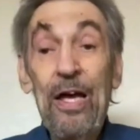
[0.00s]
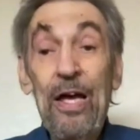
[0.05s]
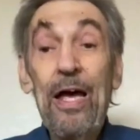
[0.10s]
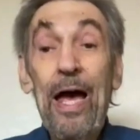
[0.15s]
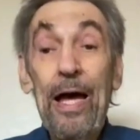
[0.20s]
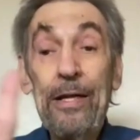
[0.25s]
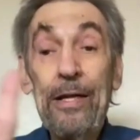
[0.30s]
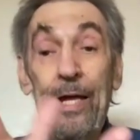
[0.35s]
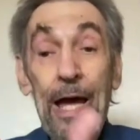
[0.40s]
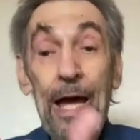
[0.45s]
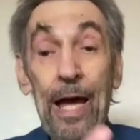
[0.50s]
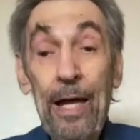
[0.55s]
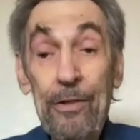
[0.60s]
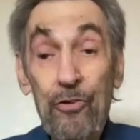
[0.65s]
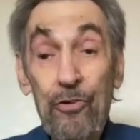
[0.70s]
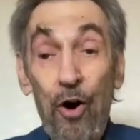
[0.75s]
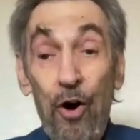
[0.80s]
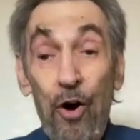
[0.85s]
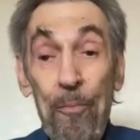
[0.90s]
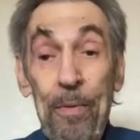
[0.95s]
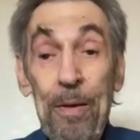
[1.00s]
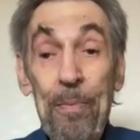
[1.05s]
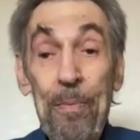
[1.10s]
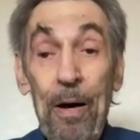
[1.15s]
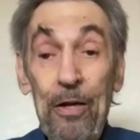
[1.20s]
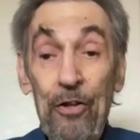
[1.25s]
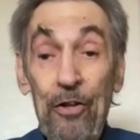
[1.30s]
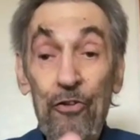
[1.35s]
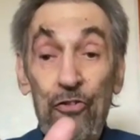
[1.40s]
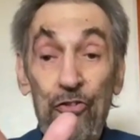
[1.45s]
And he told me
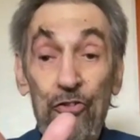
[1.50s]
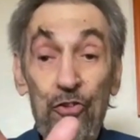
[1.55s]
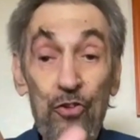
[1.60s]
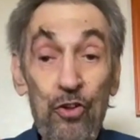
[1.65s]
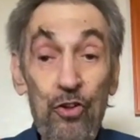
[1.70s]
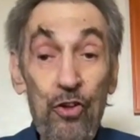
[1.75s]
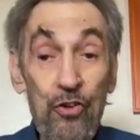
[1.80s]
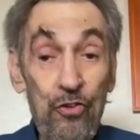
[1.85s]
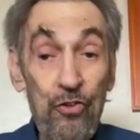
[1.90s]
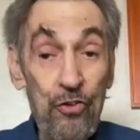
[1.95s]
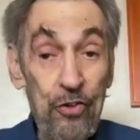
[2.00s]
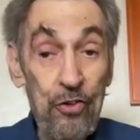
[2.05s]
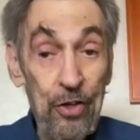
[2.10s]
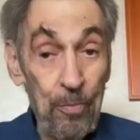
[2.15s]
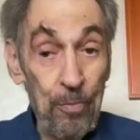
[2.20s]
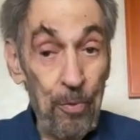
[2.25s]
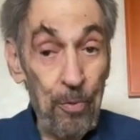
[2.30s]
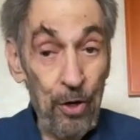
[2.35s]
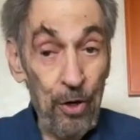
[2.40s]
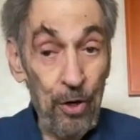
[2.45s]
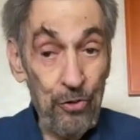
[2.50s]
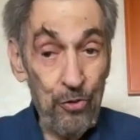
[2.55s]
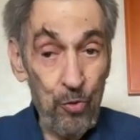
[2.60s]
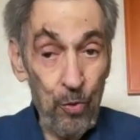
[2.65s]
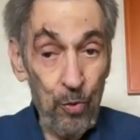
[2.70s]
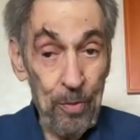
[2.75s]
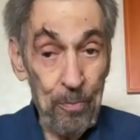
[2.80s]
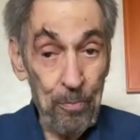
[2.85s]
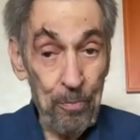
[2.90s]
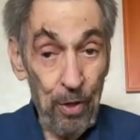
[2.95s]
about his stillborn
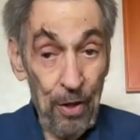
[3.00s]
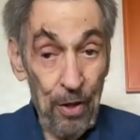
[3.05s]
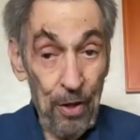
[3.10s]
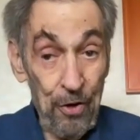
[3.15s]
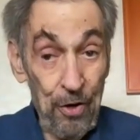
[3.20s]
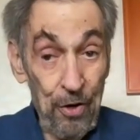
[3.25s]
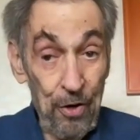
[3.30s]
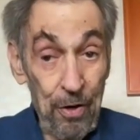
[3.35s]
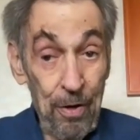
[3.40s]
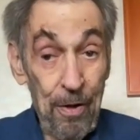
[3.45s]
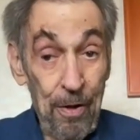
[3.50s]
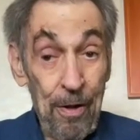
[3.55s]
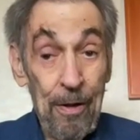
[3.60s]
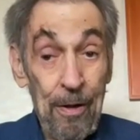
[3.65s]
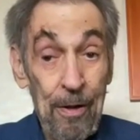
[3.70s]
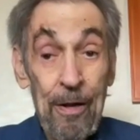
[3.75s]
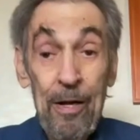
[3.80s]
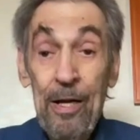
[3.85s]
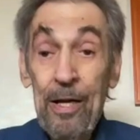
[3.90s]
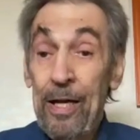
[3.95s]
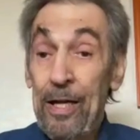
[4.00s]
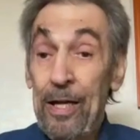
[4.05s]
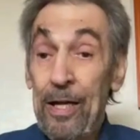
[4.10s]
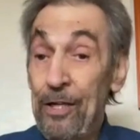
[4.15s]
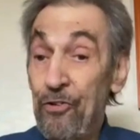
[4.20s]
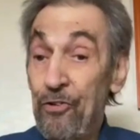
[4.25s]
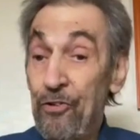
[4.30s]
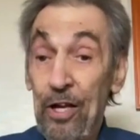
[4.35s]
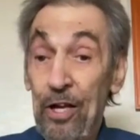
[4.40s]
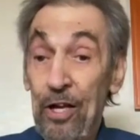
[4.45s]
twin brother. And he
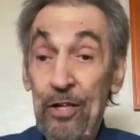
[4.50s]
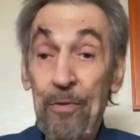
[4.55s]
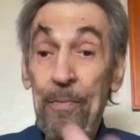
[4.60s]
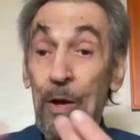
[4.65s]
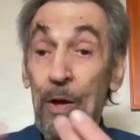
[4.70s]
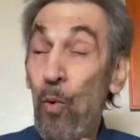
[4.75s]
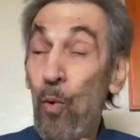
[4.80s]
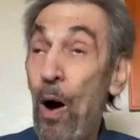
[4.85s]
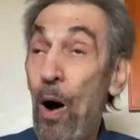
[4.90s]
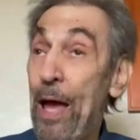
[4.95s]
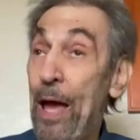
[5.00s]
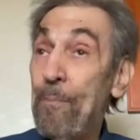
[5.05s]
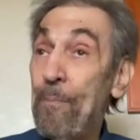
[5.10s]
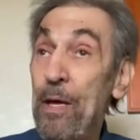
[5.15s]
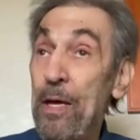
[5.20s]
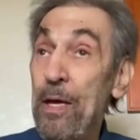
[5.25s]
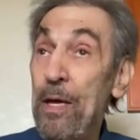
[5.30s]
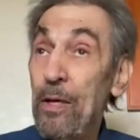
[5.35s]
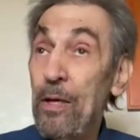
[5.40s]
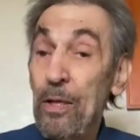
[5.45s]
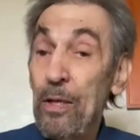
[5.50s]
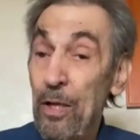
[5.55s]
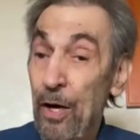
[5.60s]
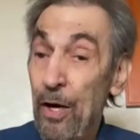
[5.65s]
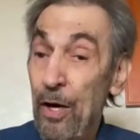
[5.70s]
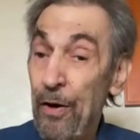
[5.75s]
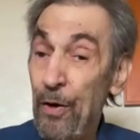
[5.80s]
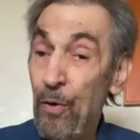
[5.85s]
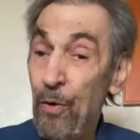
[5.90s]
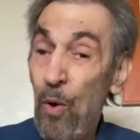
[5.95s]
said to me, "Why me,
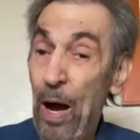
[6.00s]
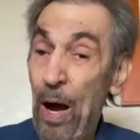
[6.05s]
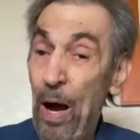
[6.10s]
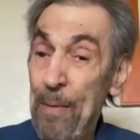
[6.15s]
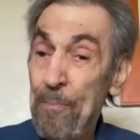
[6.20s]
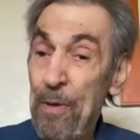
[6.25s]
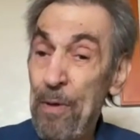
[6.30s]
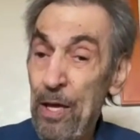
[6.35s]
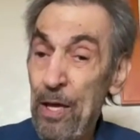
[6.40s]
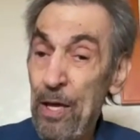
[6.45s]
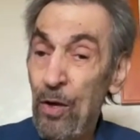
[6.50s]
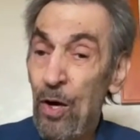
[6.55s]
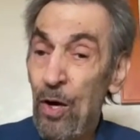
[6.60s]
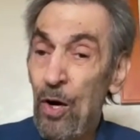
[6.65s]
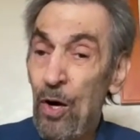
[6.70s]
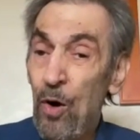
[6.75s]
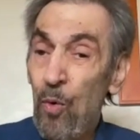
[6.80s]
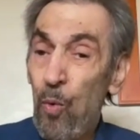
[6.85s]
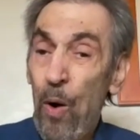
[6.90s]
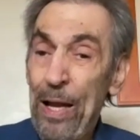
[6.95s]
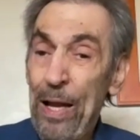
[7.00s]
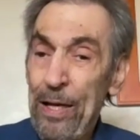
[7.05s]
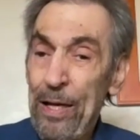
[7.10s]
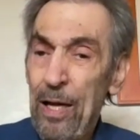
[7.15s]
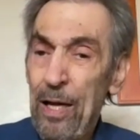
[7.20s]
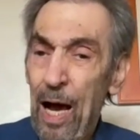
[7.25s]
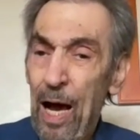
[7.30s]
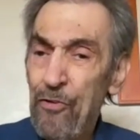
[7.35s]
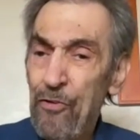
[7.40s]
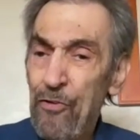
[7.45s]
Larry? Why me? Why did
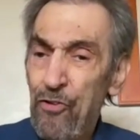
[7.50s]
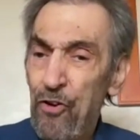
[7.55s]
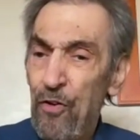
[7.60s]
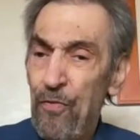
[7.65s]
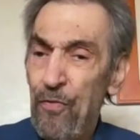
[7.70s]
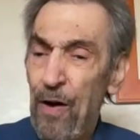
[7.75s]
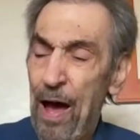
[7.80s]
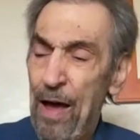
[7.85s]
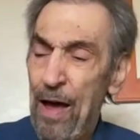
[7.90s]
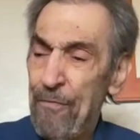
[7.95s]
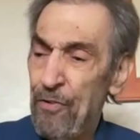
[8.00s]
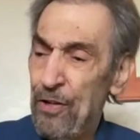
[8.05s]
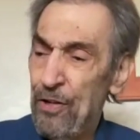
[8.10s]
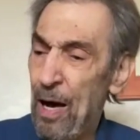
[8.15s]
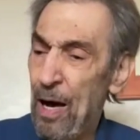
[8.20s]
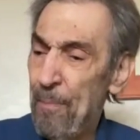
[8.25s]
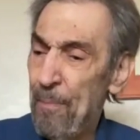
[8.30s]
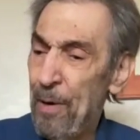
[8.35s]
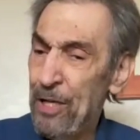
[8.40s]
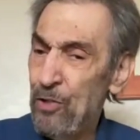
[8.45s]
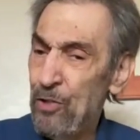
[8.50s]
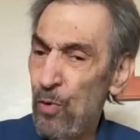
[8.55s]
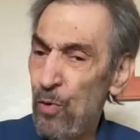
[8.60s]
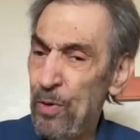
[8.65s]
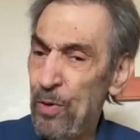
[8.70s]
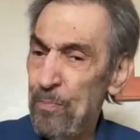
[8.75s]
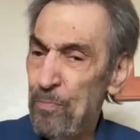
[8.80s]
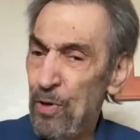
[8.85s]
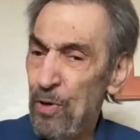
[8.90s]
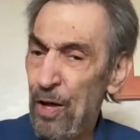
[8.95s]
I survive and not my
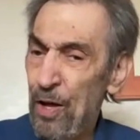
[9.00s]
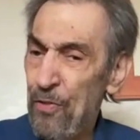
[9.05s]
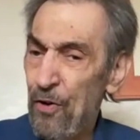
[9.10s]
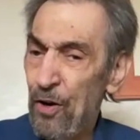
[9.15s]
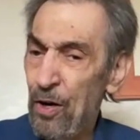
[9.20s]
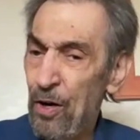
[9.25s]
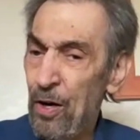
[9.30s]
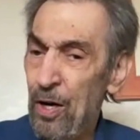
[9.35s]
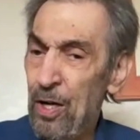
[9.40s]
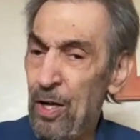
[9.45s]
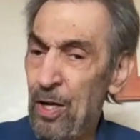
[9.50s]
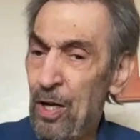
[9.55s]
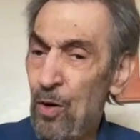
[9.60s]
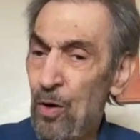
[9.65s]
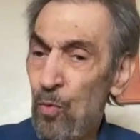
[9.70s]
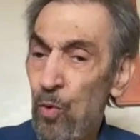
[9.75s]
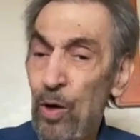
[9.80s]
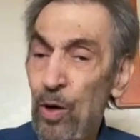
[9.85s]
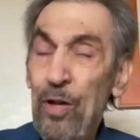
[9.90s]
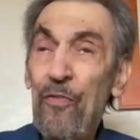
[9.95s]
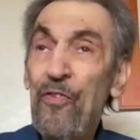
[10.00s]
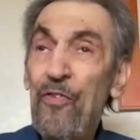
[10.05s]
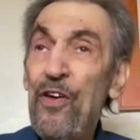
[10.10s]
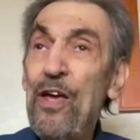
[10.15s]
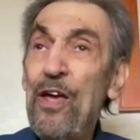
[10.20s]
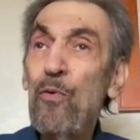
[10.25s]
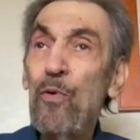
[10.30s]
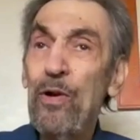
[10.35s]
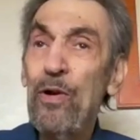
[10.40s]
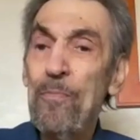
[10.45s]
twin brother? What if he
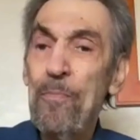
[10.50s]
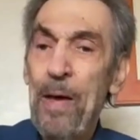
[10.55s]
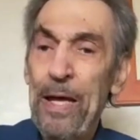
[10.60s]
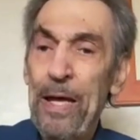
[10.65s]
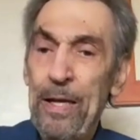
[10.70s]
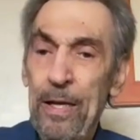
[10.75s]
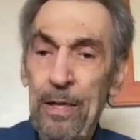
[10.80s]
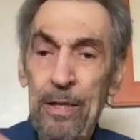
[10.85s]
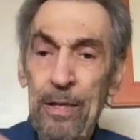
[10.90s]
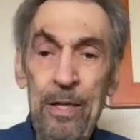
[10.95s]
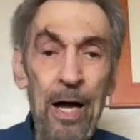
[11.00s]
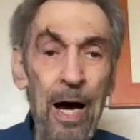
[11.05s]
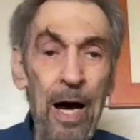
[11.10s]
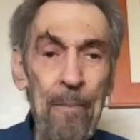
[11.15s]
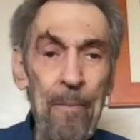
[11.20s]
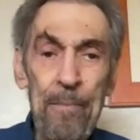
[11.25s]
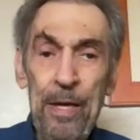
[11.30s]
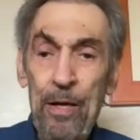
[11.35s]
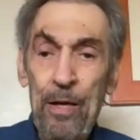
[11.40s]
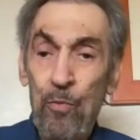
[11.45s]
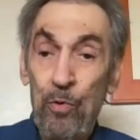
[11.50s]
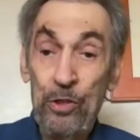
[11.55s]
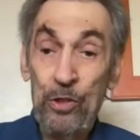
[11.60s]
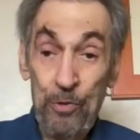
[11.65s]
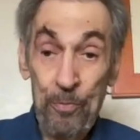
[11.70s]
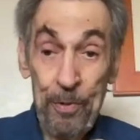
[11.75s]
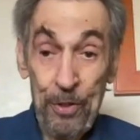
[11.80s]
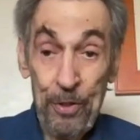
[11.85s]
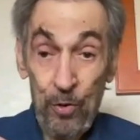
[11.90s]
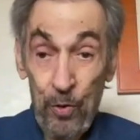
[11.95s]
would have made it, not me? Would you
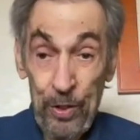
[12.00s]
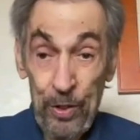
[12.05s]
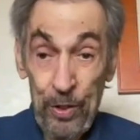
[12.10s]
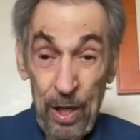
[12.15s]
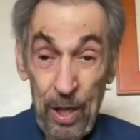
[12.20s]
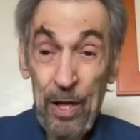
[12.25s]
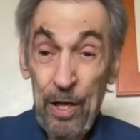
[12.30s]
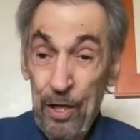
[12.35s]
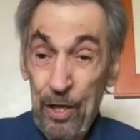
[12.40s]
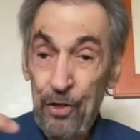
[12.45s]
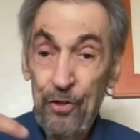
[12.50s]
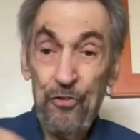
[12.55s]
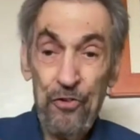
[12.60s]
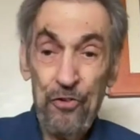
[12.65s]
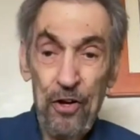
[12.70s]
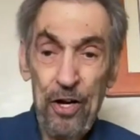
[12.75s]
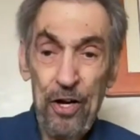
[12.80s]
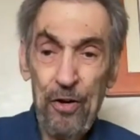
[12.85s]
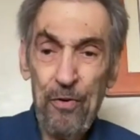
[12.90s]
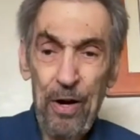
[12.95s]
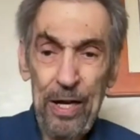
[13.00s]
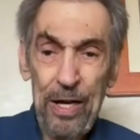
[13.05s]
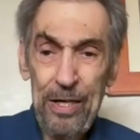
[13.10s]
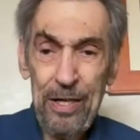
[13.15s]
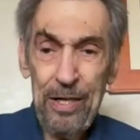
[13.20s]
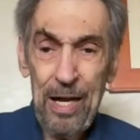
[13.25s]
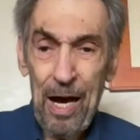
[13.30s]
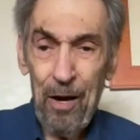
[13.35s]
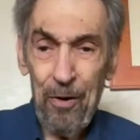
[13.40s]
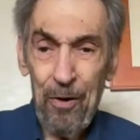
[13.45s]
be doing his hair right
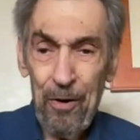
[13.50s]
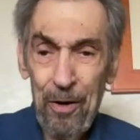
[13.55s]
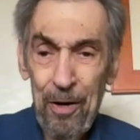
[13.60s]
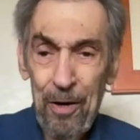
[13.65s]
now?"